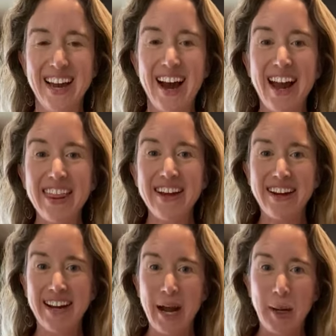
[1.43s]
Hi
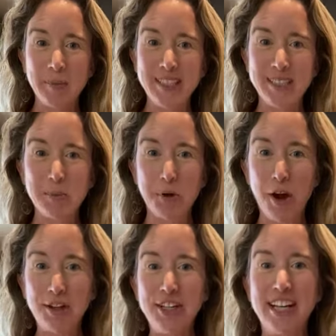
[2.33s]
there, I'm Lisa
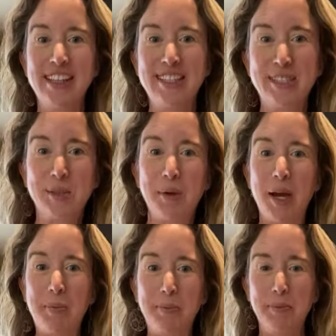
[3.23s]
Bronner and this is
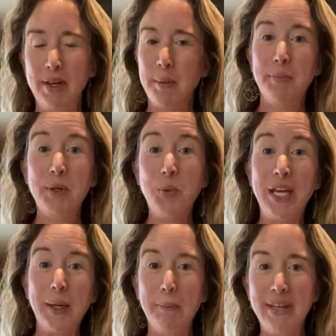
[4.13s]
my
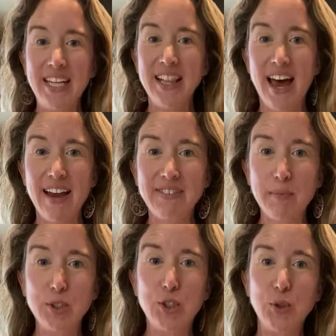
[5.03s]
midweek mini live number
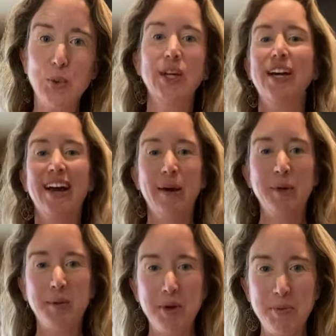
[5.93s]
two. I'm going
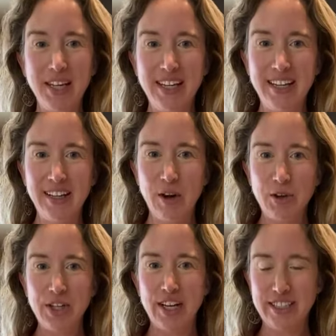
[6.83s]
to be making
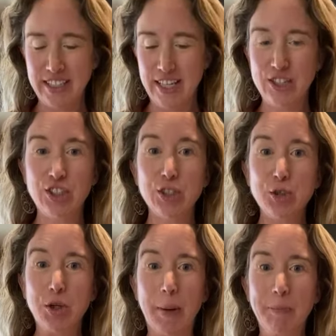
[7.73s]
coconut uh, sugar
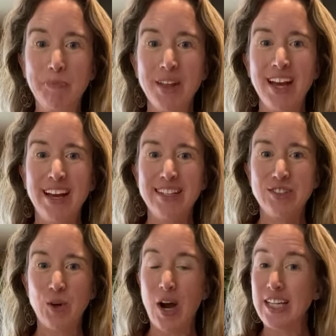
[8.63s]
scrub.
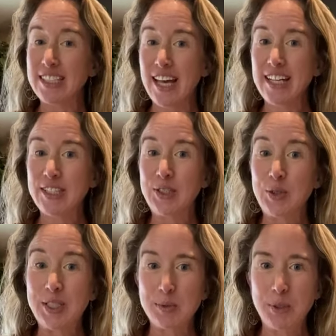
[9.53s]
So I decided to do
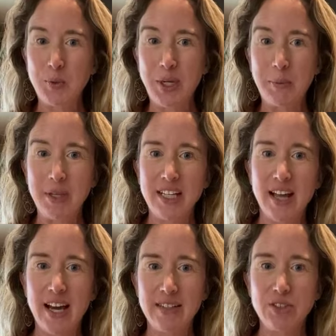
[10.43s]
these midweek mini
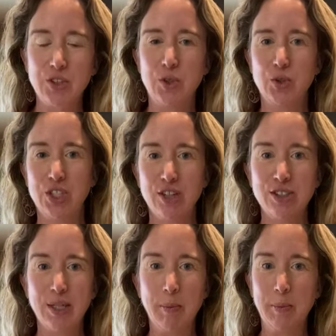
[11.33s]
lives to share
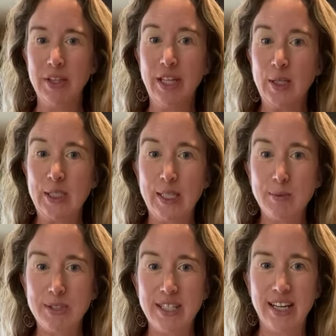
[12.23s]
some little
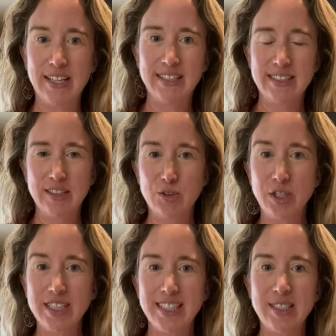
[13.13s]
tips and uh,
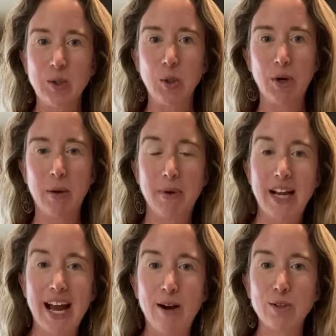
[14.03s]
tricks I do around my
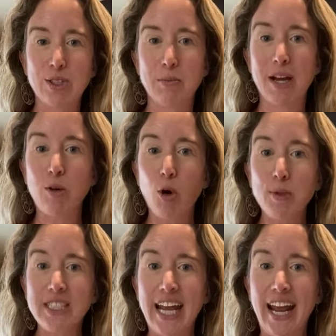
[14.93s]
house and my normal
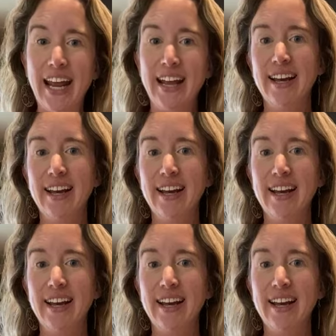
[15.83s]
day